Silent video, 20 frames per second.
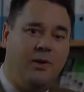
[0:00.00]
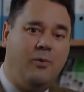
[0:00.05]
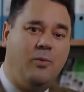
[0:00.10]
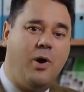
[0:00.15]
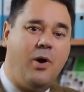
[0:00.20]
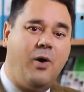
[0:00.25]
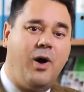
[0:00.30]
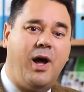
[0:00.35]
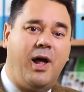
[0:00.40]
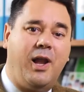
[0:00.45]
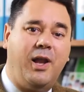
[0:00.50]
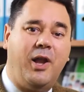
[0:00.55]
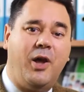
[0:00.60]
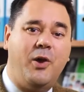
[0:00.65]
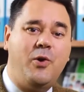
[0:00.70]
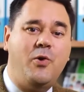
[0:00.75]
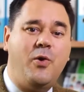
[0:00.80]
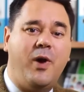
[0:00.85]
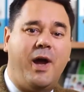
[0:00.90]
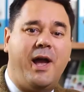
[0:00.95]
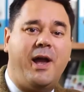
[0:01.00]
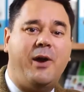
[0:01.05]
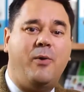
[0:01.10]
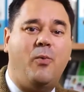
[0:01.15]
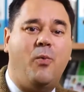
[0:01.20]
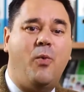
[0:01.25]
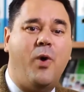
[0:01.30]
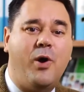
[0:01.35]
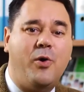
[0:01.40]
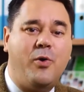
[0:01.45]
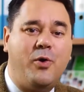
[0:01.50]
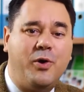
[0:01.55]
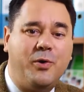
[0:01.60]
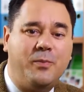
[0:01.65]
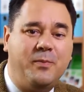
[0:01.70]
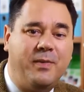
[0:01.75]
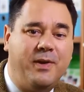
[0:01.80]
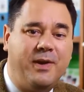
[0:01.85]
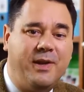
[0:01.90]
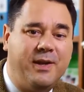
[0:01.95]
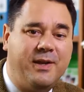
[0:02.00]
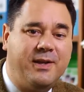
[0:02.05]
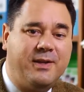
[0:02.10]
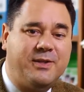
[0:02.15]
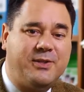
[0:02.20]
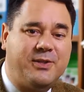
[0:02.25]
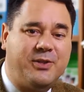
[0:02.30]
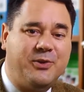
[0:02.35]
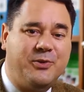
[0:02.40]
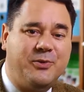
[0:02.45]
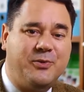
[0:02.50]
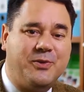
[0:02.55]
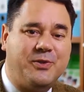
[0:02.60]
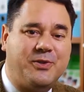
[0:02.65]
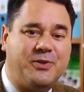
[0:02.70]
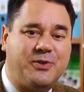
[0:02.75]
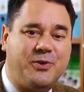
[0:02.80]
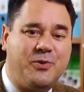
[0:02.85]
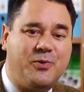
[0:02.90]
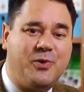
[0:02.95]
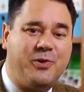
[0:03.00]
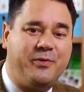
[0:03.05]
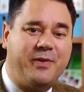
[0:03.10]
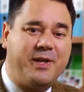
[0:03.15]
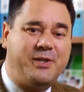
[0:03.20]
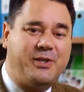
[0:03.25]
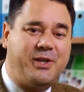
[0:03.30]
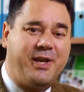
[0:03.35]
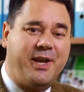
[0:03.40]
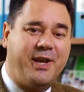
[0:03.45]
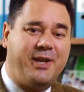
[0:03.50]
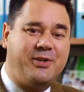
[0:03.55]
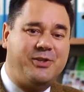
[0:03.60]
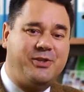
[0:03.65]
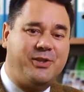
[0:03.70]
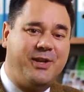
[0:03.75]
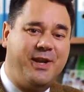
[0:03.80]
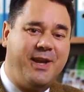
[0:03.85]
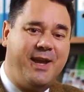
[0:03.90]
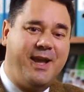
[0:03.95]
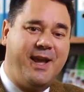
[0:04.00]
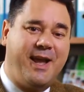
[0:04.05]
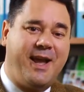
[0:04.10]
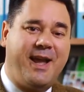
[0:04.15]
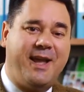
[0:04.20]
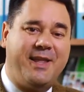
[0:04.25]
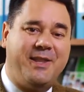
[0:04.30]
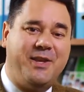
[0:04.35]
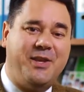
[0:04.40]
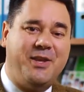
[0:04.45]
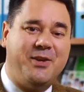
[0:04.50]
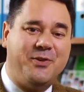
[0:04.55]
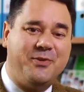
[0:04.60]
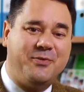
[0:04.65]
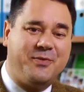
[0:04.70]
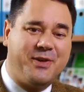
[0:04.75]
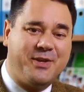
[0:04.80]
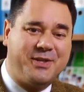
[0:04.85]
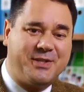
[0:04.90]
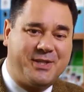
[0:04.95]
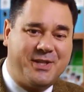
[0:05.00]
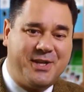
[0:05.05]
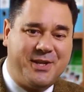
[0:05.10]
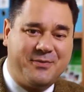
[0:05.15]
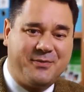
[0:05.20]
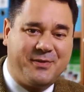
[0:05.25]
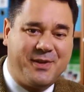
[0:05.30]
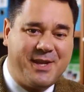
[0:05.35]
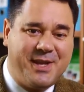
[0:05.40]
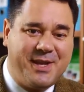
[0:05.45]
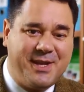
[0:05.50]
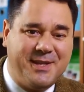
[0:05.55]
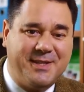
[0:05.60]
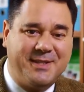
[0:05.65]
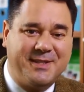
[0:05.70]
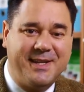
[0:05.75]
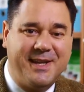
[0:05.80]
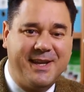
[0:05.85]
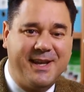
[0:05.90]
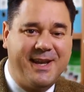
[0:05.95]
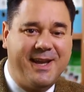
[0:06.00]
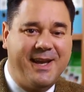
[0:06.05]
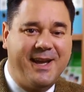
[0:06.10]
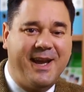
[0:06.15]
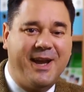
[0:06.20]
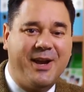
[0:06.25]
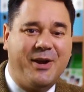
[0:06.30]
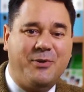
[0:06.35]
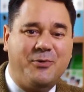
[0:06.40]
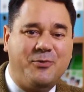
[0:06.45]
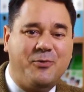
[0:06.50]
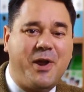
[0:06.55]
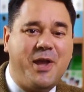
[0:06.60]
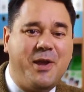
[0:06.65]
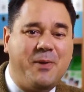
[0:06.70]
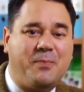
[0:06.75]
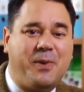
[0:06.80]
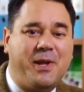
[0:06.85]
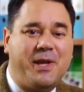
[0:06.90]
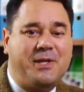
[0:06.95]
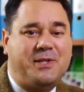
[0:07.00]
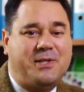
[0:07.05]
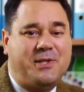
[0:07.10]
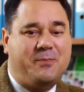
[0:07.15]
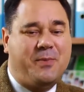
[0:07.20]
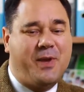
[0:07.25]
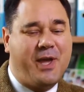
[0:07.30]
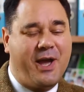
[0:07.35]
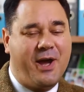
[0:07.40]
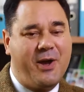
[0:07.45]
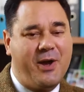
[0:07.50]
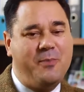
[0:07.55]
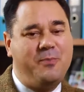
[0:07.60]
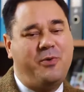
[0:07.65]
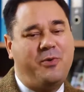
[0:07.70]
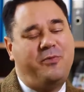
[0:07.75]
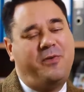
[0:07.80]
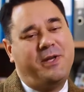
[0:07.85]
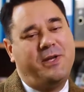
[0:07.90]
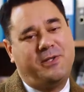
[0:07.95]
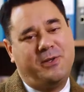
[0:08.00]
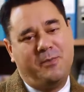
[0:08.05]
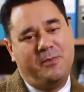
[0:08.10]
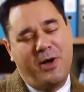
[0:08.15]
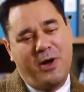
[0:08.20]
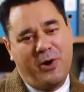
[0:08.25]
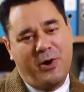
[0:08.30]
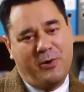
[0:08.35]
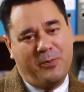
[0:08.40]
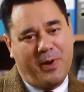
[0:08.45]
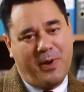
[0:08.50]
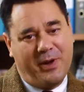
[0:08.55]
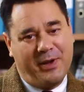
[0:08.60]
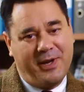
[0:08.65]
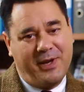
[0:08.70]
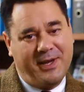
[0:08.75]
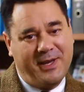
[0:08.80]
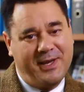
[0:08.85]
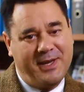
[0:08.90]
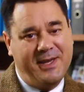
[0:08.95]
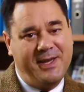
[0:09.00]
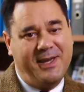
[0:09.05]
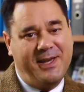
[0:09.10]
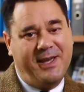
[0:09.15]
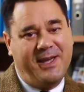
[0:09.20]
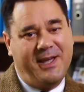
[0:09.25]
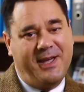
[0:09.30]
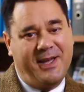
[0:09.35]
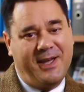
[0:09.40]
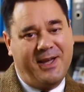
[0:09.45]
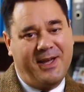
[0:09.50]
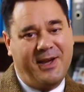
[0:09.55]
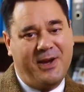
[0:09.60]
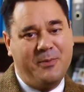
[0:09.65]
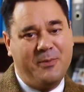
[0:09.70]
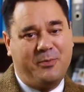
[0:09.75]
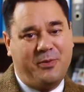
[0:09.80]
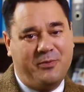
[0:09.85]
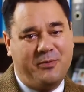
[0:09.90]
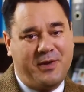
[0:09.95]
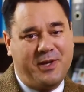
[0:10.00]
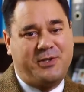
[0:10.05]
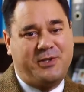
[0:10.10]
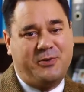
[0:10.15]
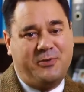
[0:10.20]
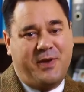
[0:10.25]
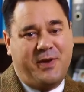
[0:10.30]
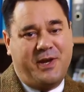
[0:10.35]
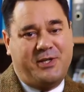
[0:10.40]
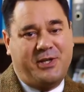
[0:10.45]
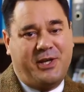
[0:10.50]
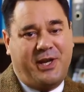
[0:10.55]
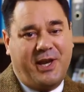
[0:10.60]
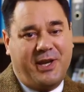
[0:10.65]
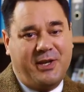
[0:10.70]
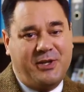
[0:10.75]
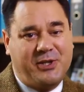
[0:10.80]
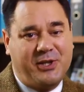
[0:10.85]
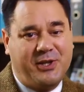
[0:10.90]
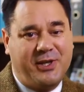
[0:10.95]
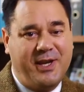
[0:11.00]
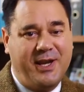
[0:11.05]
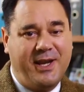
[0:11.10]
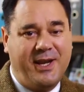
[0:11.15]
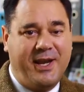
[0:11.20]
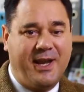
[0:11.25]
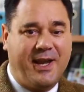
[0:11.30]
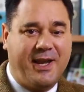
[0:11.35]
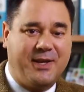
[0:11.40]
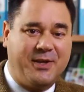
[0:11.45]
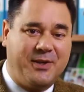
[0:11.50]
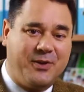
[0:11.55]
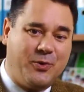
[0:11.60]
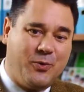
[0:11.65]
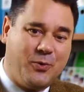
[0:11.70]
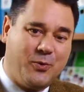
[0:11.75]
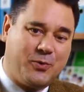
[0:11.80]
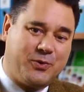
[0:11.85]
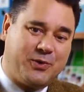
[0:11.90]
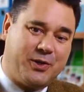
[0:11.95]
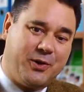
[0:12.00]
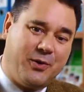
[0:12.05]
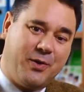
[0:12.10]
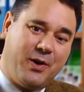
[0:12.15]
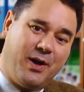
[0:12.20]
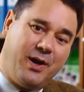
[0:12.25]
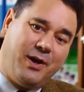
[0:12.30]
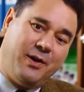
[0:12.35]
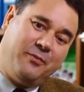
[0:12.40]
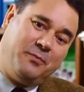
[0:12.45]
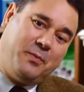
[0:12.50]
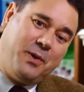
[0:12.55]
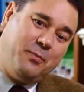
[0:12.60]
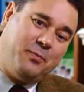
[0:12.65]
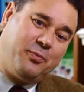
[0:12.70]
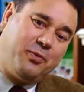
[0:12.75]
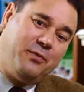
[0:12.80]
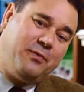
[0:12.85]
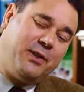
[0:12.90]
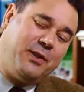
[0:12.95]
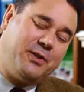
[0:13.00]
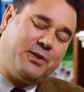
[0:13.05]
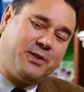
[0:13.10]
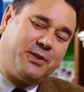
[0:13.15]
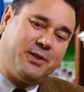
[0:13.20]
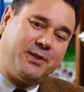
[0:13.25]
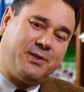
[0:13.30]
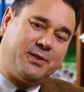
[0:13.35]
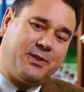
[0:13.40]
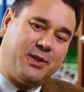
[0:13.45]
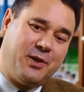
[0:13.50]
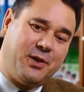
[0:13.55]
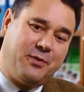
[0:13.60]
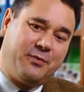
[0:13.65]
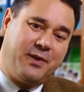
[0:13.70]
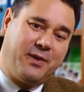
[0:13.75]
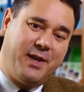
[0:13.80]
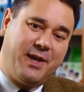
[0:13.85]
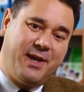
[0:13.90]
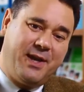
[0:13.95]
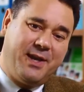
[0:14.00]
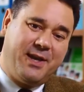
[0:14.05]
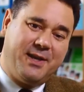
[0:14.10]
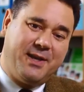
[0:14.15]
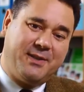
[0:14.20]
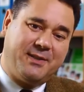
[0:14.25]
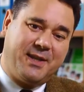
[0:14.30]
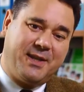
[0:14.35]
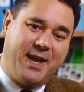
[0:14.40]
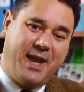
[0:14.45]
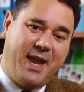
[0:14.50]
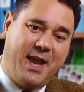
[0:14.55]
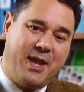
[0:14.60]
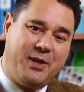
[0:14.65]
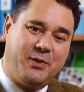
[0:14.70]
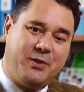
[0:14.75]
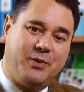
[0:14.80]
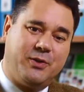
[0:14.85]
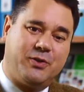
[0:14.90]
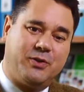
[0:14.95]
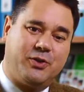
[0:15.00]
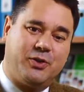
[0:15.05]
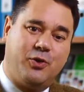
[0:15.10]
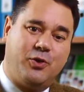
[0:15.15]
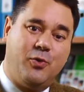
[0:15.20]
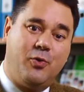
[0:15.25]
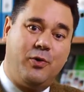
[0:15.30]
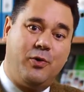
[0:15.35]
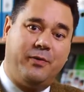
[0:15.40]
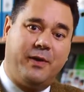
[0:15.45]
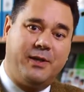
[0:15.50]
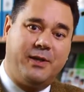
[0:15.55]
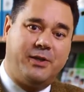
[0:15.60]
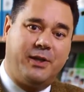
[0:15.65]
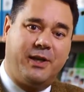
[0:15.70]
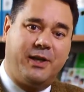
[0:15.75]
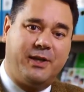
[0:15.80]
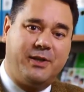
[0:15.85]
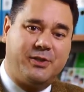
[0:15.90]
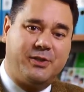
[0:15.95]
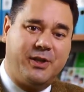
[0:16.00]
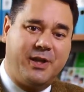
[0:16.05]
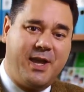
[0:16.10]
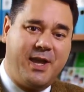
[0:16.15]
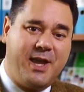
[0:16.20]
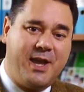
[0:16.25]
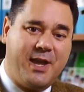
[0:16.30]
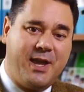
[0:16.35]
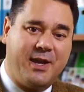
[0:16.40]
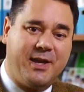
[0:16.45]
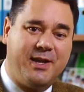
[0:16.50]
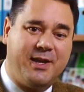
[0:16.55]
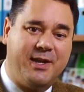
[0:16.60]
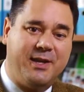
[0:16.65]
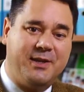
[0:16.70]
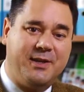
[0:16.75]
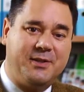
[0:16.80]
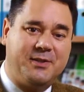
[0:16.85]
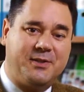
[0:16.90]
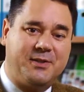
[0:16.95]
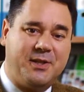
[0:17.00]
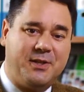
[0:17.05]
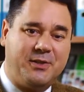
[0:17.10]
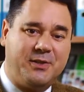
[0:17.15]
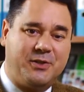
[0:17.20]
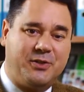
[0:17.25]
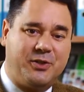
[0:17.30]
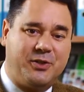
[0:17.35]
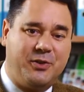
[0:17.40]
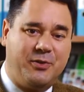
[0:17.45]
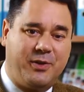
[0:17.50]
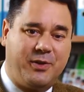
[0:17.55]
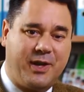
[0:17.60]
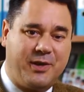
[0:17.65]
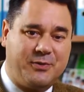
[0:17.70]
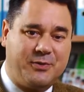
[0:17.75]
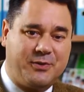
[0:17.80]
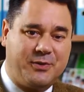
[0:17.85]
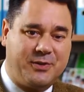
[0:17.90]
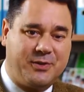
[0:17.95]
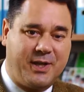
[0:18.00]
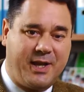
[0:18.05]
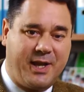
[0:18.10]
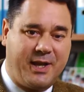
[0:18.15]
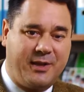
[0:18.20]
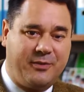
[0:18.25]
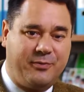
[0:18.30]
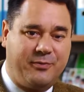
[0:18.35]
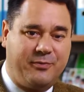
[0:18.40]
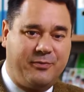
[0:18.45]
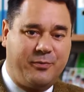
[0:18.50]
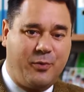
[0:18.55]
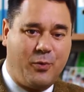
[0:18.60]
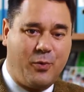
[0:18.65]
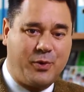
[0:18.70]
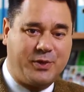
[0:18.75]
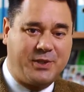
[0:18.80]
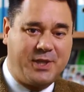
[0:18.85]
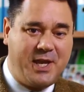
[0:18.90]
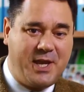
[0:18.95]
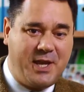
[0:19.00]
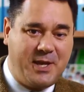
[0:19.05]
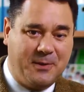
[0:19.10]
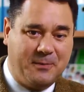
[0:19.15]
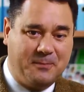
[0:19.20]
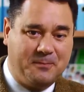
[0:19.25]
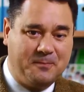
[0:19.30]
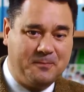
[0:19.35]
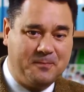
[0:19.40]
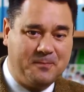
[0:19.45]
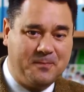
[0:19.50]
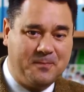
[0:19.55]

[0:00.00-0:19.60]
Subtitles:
Well, hello and welcome to the School of Education at the University of Leeds. A great place to be. I'm Professor Mark Pike. I'm Professor of Education, and also I've been privileged to serve as head of the School of Education here since 2014.